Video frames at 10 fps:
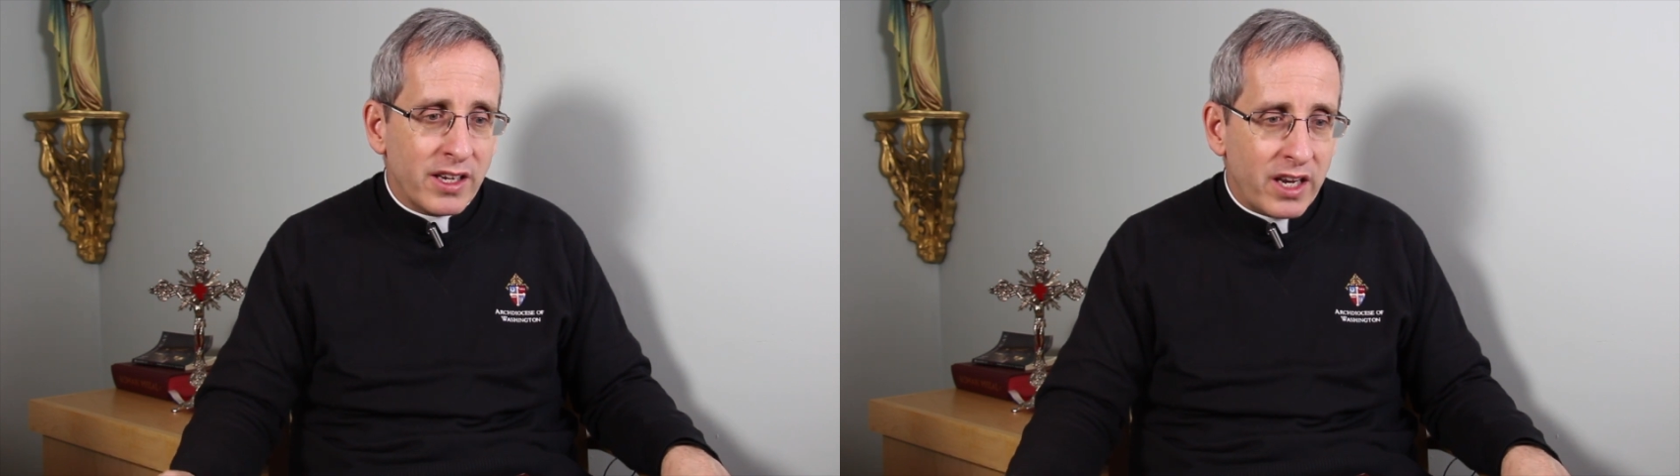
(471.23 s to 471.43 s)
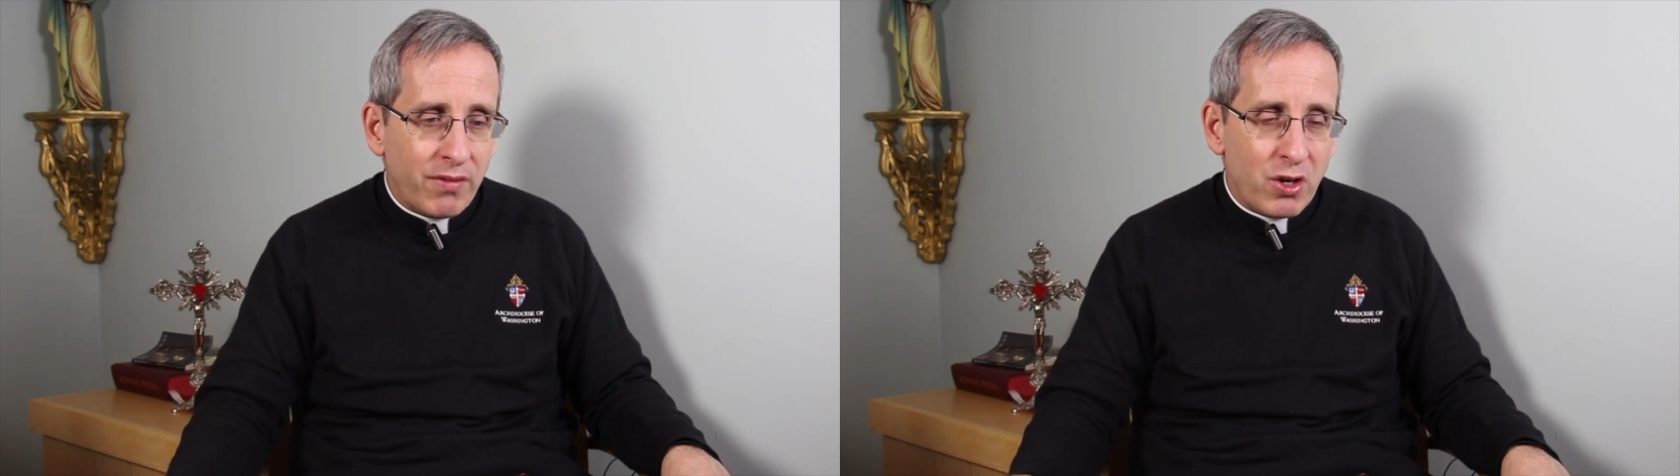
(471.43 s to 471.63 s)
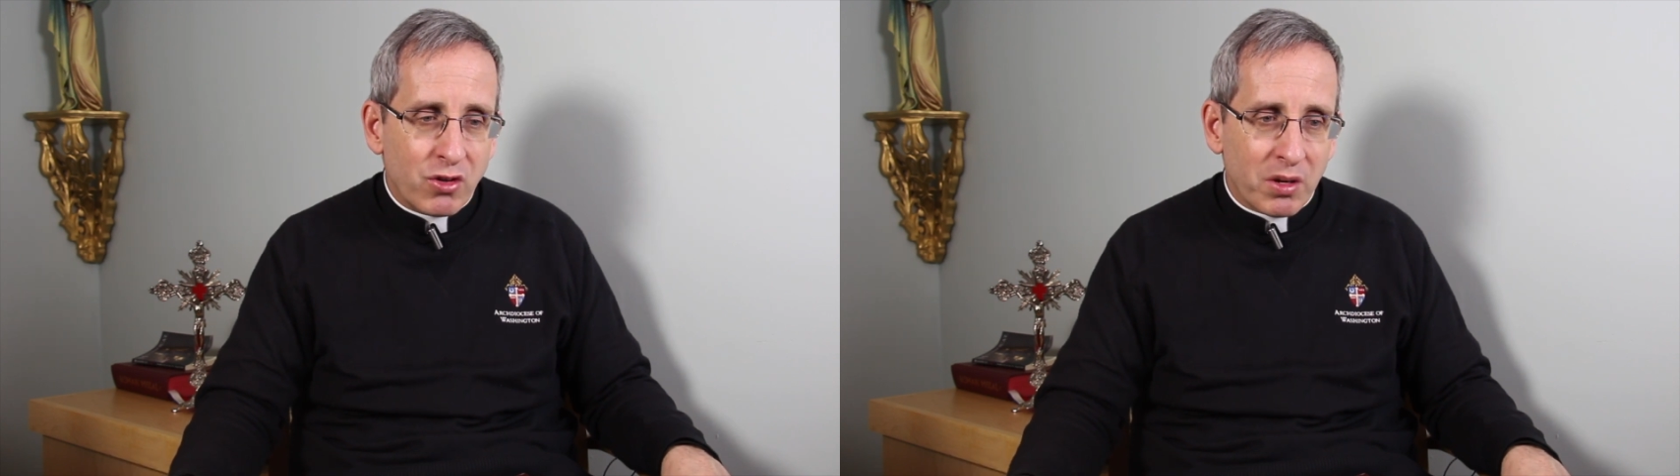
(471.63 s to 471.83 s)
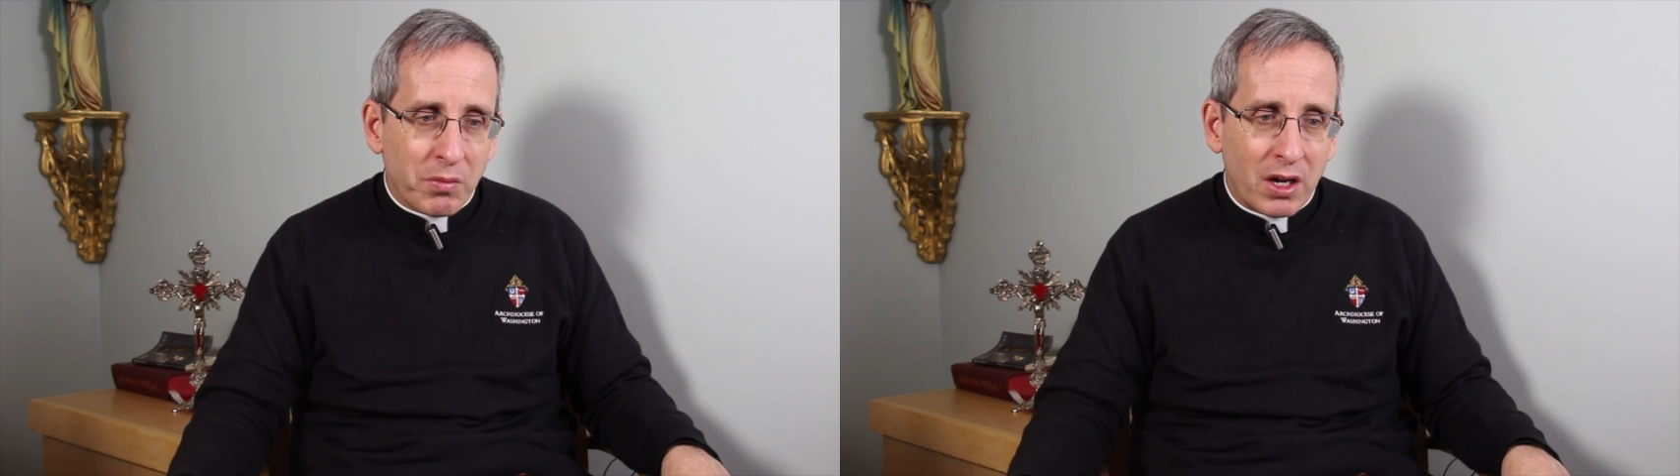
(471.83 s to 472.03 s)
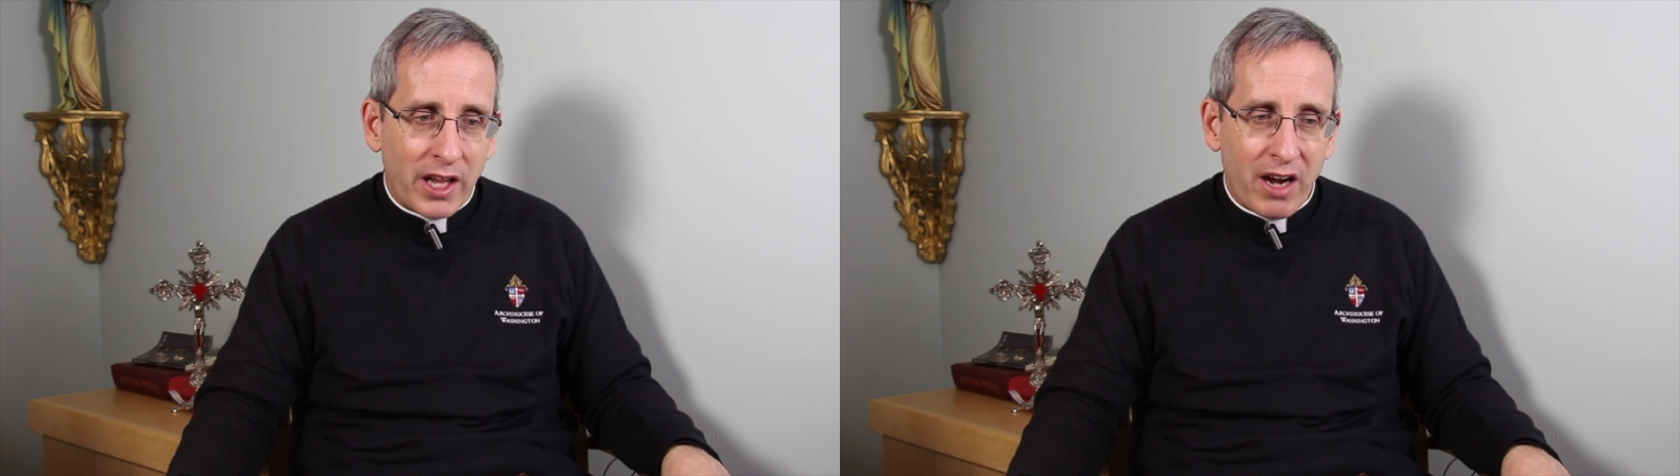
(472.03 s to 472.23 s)
give you
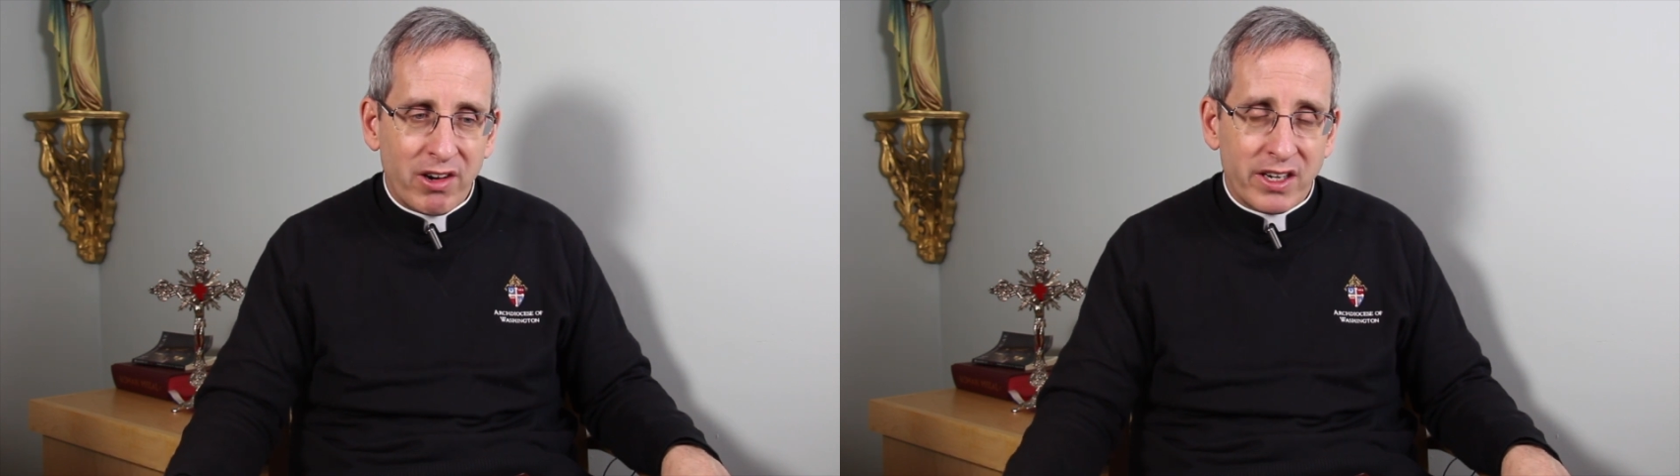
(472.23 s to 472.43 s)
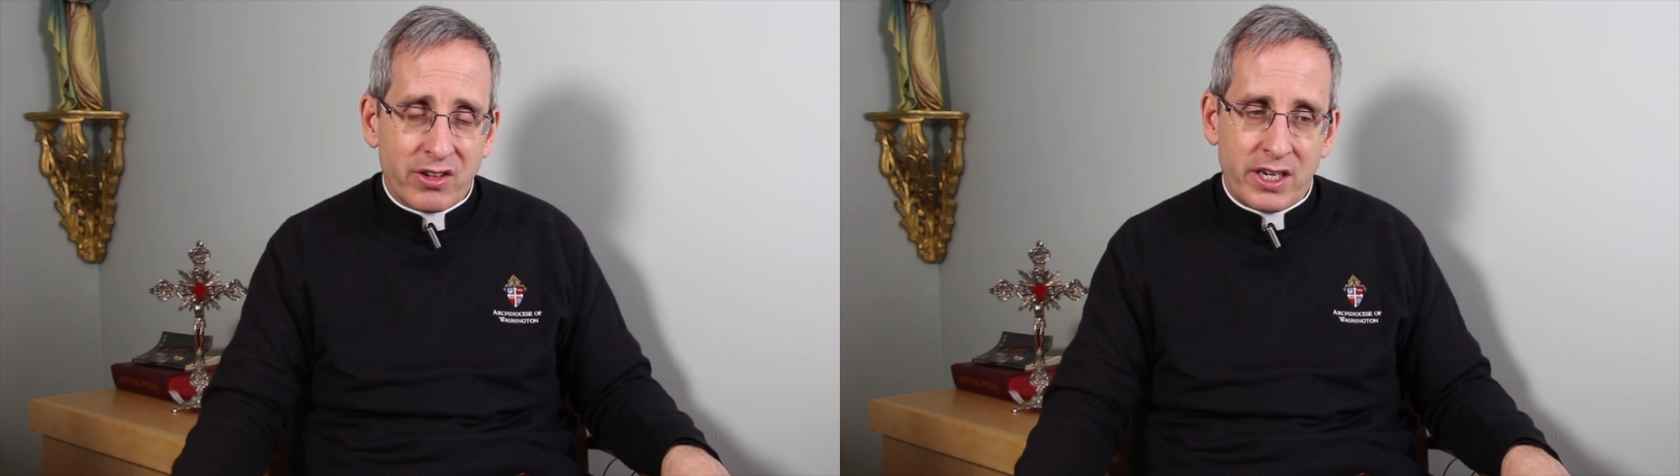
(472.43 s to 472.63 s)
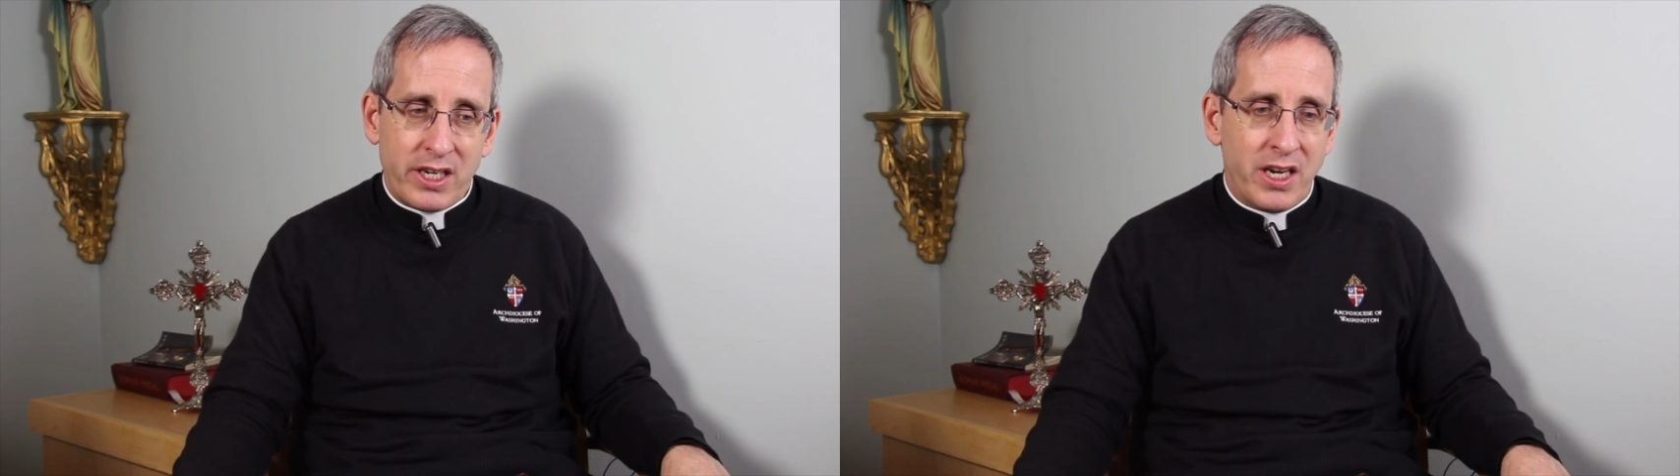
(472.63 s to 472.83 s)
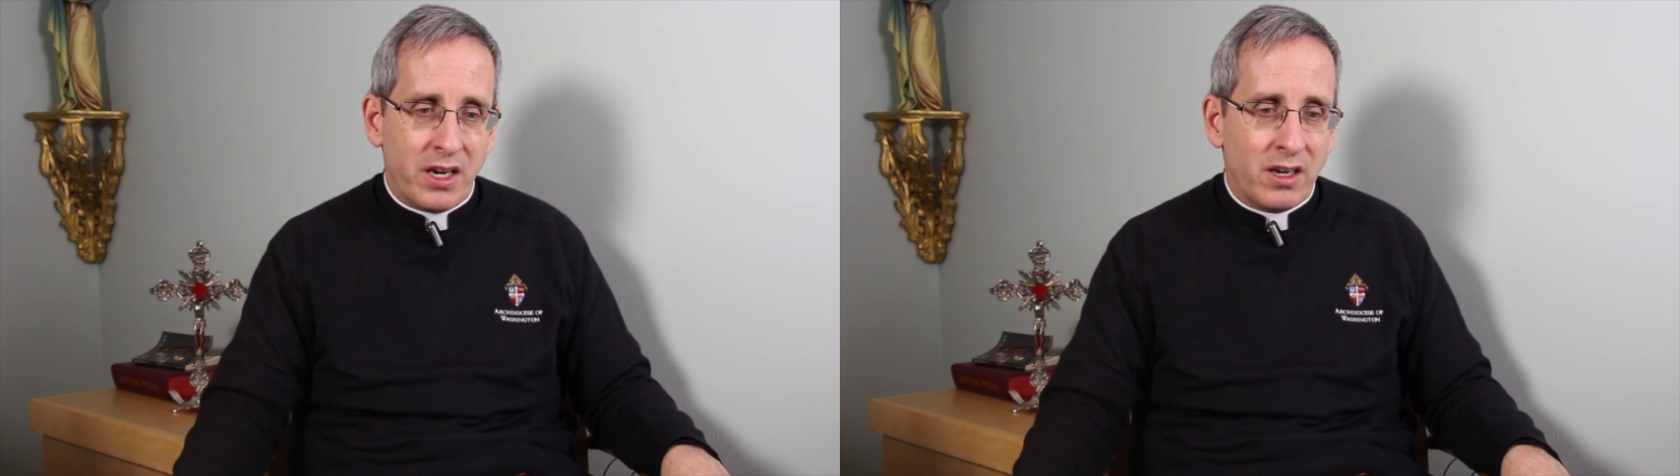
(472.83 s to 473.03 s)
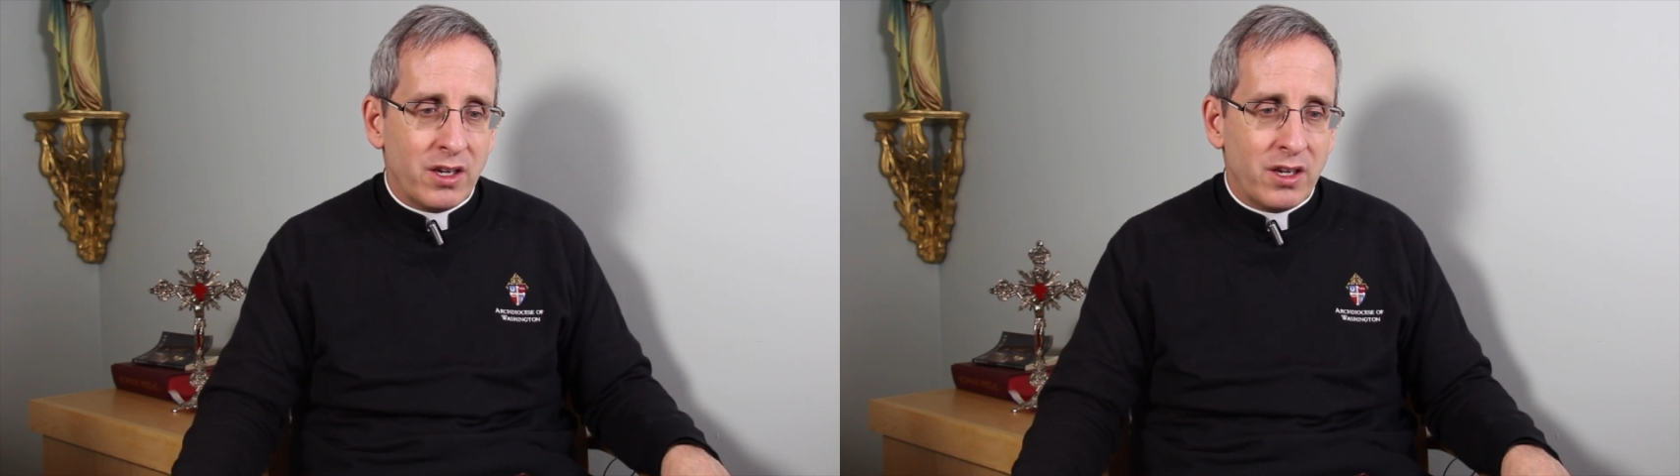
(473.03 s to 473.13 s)
some clarity